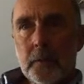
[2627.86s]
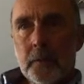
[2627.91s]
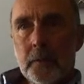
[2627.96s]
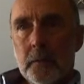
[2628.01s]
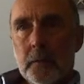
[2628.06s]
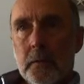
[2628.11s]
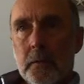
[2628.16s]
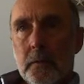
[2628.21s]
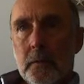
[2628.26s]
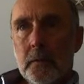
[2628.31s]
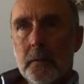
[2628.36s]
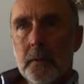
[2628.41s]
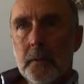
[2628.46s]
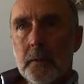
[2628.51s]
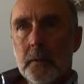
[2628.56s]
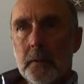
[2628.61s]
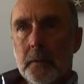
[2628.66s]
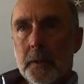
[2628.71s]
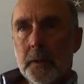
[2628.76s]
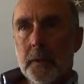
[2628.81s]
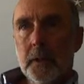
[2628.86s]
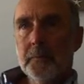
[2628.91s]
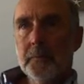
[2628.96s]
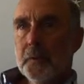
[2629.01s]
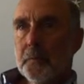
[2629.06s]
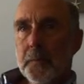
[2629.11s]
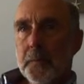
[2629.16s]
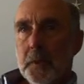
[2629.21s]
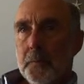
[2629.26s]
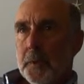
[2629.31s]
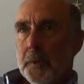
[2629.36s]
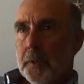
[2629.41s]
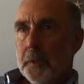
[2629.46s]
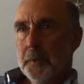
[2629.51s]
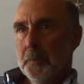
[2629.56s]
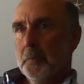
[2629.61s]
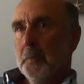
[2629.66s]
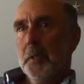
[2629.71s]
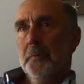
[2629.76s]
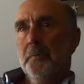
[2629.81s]
Yeah, They come to me
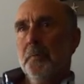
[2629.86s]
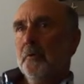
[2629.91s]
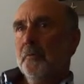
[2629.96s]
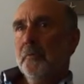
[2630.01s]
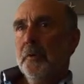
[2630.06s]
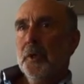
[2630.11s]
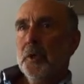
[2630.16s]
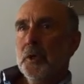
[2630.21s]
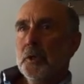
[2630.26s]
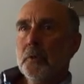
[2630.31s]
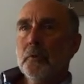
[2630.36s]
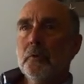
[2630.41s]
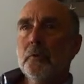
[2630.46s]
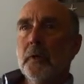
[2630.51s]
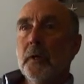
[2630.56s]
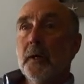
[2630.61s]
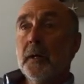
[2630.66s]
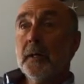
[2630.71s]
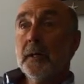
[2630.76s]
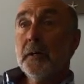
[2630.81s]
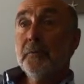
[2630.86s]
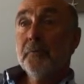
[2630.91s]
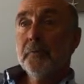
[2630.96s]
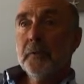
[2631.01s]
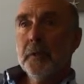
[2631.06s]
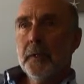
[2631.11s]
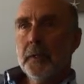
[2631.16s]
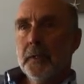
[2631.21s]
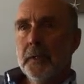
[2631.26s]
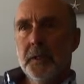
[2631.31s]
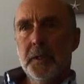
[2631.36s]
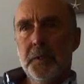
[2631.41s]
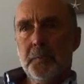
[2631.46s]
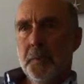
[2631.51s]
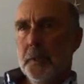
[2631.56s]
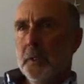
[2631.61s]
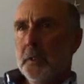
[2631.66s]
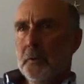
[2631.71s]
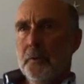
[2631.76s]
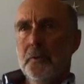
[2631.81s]
because my professional life has
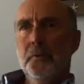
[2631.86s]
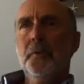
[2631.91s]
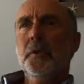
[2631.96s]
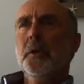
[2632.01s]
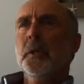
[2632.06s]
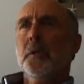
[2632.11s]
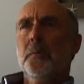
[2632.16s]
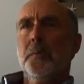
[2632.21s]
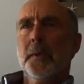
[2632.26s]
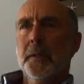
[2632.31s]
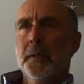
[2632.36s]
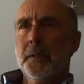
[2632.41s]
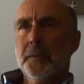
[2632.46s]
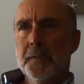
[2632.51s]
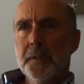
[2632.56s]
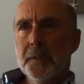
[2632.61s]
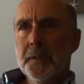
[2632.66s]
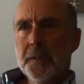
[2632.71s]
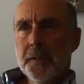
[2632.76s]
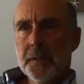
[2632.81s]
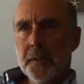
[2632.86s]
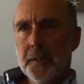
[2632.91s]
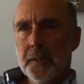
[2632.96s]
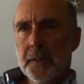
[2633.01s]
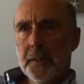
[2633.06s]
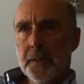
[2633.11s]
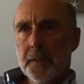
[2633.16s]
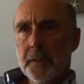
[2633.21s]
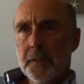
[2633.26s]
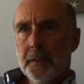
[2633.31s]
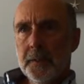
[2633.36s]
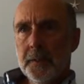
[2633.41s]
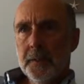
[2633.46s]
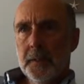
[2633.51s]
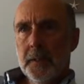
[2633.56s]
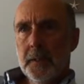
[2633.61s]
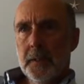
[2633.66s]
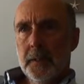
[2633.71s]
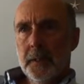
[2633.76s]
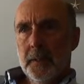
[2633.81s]
been learning about these things.
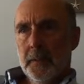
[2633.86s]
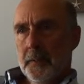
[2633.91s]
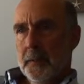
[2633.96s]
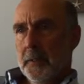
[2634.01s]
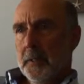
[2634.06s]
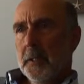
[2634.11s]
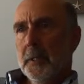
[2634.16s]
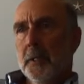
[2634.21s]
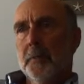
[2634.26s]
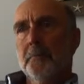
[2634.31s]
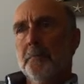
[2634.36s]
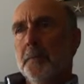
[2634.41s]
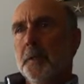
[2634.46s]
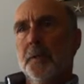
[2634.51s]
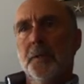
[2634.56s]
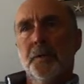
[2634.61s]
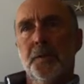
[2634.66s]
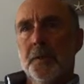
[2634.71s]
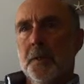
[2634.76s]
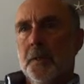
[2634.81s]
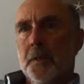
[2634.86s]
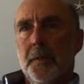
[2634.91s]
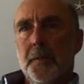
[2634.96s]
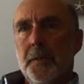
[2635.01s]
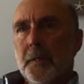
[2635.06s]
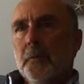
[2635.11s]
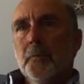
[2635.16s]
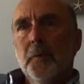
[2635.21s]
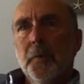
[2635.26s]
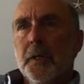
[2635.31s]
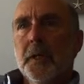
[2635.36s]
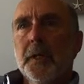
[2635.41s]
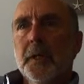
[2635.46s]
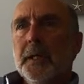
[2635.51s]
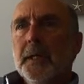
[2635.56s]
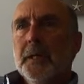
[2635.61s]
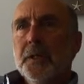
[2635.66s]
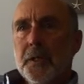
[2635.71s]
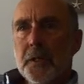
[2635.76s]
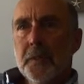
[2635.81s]
They come because they want to
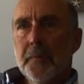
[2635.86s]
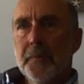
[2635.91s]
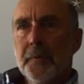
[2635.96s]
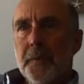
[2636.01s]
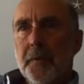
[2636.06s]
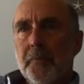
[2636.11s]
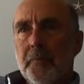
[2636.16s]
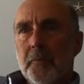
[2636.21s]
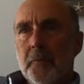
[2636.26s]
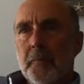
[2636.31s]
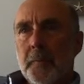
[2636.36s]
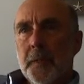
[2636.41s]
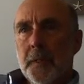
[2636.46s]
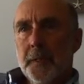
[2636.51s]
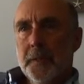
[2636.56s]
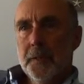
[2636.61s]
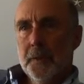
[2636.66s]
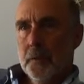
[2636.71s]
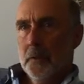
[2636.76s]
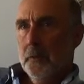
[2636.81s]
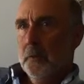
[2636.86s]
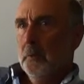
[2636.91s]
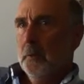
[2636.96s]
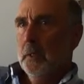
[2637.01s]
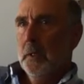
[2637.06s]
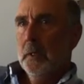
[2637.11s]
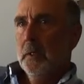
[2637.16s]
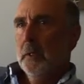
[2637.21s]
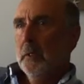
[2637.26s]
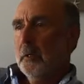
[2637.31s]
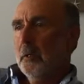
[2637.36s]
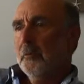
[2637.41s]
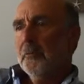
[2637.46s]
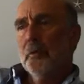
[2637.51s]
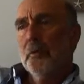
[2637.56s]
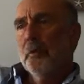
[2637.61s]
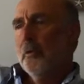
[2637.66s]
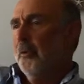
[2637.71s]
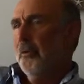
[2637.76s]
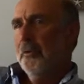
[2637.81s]
gain something from that. So,
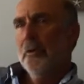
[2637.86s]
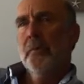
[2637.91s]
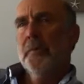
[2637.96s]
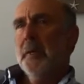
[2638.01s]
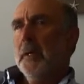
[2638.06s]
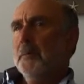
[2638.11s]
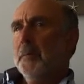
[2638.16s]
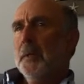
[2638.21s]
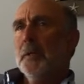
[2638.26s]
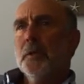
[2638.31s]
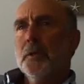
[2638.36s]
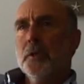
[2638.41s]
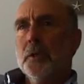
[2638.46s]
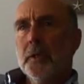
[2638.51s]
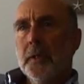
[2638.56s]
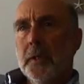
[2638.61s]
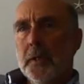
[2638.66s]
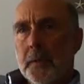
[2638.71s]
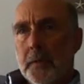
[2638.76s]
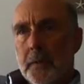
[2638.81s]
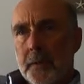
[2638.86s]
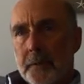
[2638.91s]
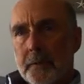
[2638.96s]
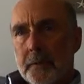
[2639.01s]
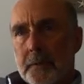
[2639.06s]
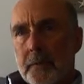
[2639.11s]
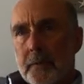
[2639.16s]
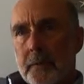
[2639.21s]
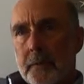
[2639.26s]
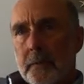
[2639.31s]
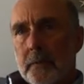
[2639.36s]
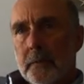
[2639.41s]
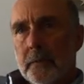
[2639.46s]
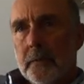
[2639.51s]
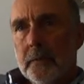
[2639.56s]
of course, I'm happy to share that. Yeah, yeah.